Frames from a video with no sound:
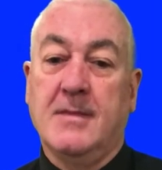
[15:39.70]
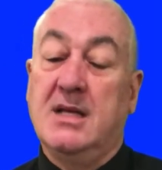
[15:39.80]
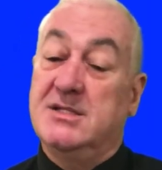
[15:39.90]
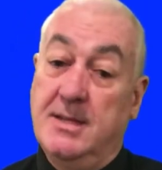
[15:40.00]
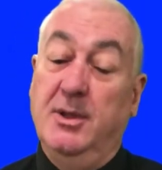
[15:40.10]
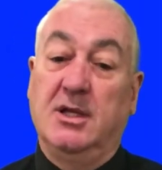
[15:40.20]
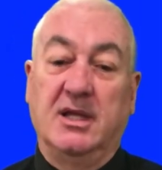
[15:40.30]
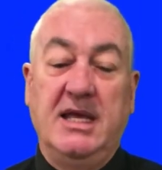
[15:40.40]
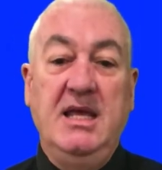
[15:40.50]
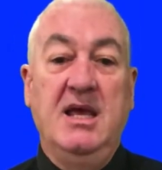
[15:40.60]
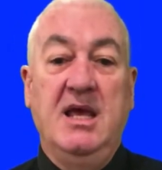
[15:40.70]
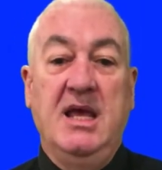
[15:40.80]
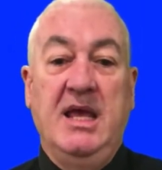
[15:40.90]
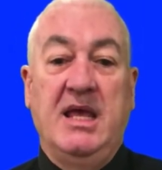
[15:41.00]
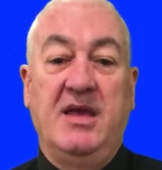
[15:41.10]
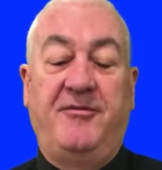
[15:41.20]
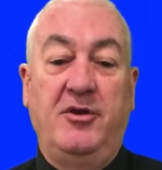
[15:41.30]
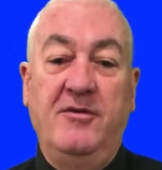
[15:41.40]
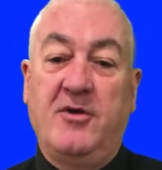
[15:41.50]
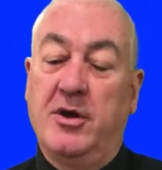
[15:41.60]
Similarly, if
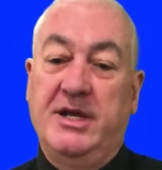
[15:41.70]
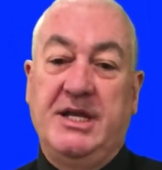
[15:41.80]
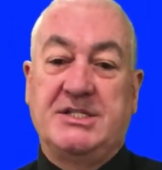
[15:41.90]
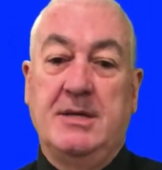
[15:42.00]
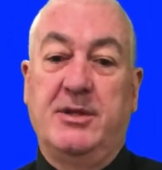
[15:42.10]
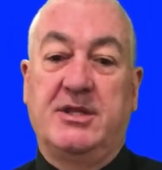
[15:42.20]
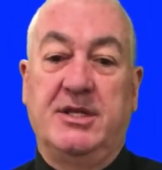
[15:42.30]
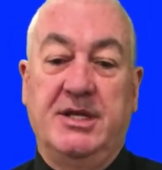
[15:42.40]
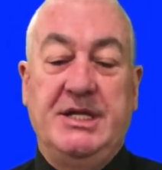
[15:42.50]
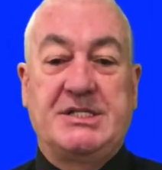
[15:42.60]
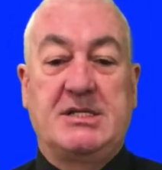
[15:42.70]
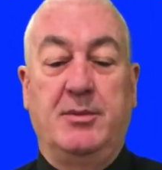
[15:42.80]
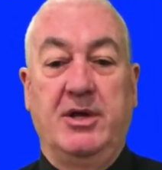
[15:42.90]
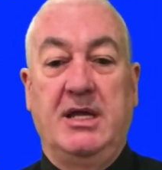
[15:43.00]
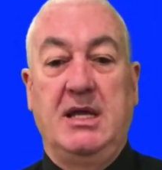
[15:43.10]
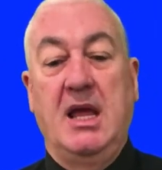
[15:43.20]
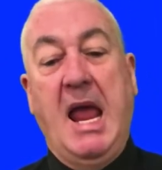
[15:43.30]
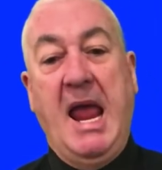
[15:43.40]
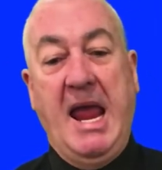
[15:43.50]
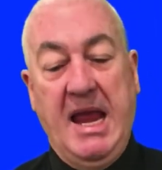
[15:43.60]
you've got an exhibit that needs to be
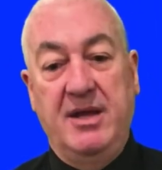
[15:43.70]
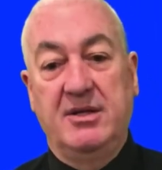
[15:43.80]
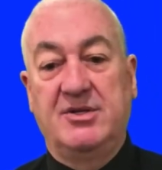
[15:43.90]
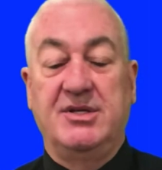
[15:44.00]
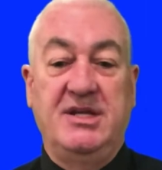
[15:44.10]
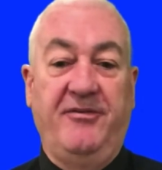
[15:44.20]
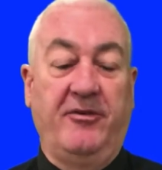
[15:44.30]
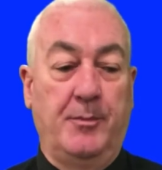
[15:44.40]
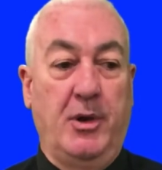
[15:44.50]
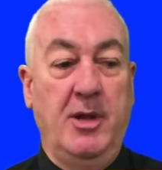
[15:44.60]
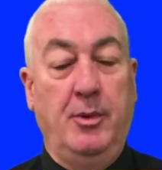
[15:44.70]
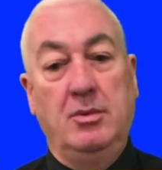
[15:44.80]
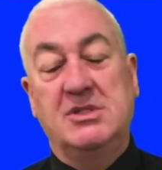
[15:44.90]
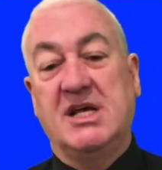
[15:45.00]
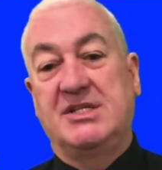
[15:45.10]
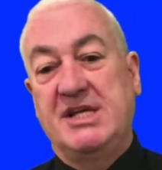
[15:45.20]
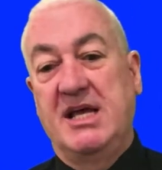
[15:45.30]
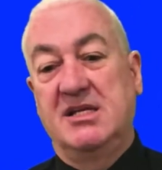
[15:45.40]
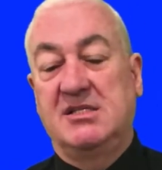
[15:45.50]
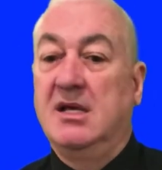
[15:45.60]
handed to different people, such
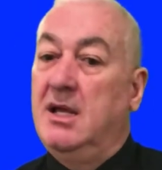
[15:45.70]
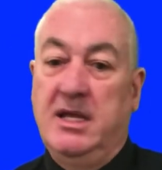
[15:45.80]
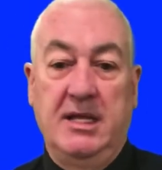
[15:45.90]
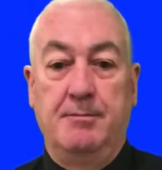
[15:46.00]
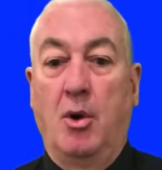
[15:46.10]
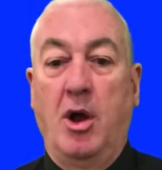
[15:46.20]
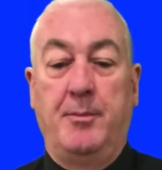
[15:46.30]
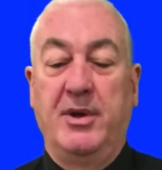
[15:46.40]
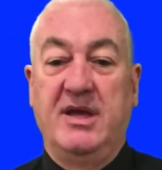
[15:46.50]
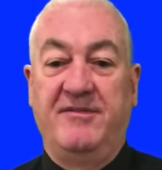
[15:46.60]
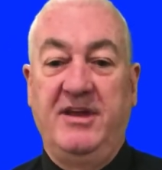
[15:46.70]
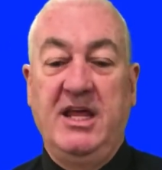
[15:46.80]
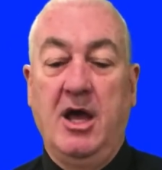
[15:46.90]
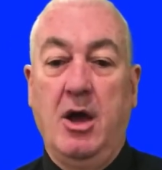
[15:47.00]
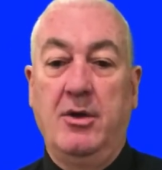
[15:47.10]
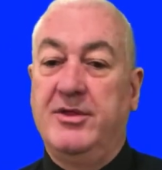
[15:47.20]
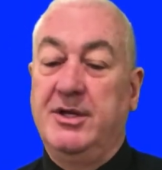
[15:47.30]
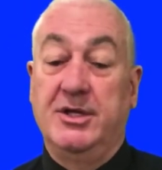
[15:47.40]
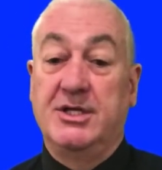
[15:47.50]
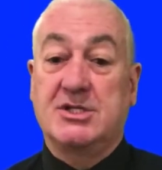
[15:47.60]
as it might be a video that
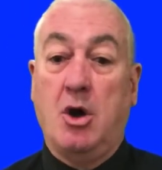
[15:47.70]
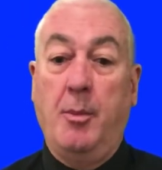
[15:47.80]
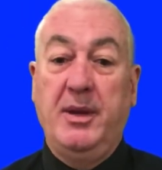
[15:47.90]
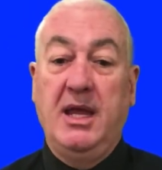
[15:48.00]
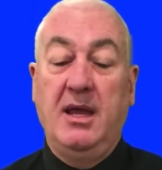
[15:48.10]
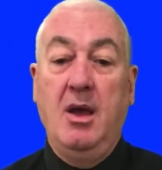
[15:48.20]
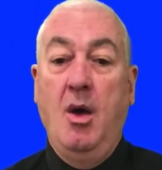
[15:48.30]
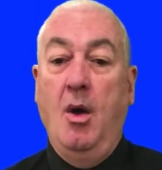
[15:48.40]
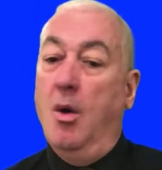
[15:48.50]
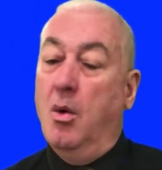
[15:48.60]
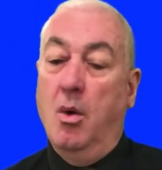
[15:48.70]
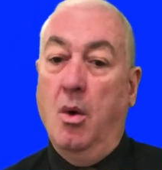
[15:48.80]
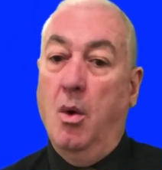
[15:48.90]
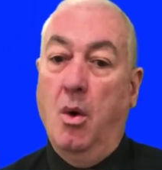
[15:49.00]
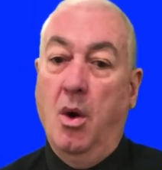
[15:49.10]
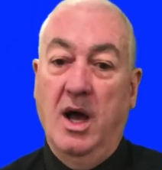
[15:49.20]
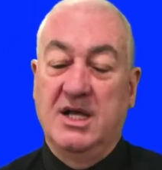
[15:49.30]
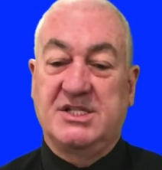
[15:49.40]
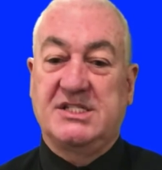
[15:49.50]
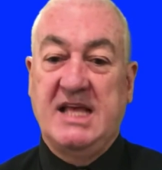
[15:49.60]
needs copying or a
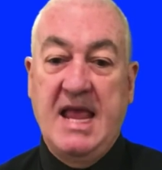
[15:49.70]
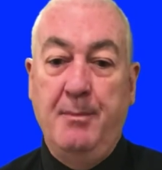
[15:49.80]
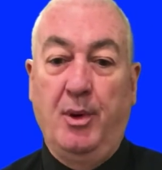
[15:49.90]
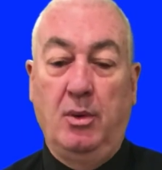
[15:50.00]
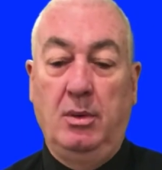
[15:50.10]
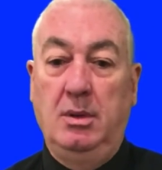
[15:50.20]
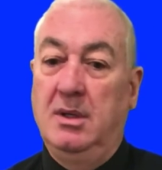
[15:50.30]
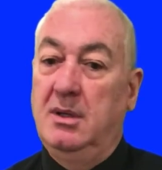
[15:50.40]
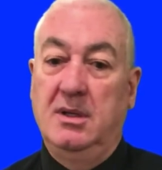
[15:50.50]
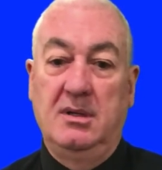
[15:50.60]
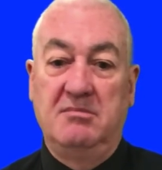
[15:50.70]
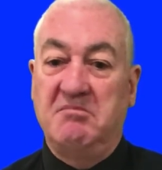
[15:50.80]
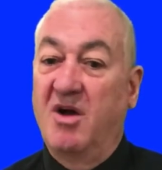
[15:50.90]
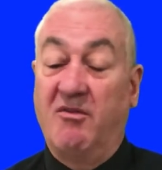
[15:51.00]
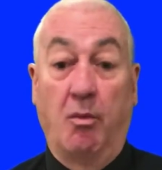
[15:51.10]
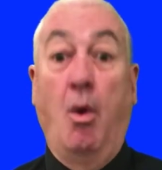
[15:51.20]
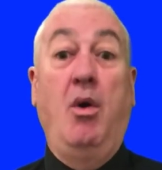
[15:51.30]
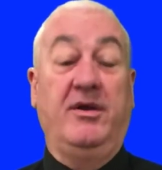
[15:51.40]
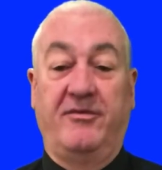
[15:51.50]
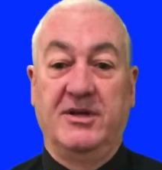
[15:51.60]
sample of
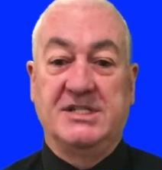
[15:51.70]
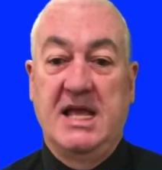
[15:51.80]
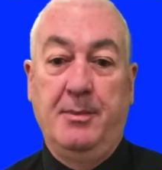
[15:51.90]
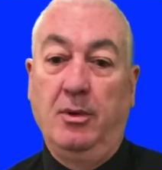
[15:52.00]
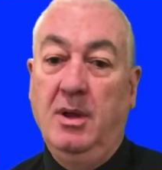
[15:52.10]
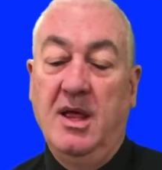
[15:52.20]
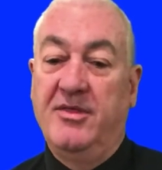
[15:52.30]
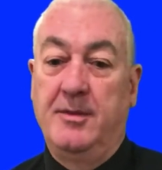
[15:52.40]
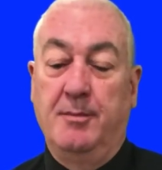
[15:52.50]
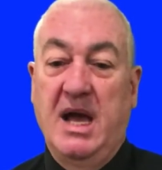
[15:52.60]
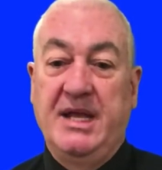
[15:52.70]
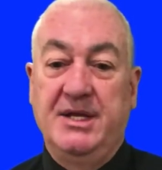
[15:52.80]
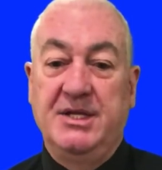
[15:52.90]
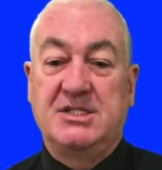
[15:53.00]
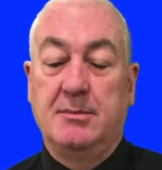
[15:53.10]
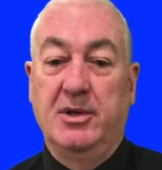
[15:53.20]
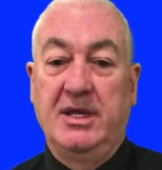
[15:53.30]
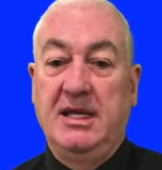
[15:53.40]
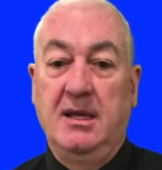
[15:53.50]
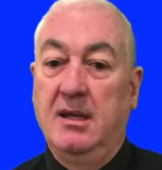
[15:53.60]
water, for example, that may need to
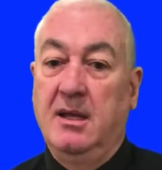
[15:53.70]
be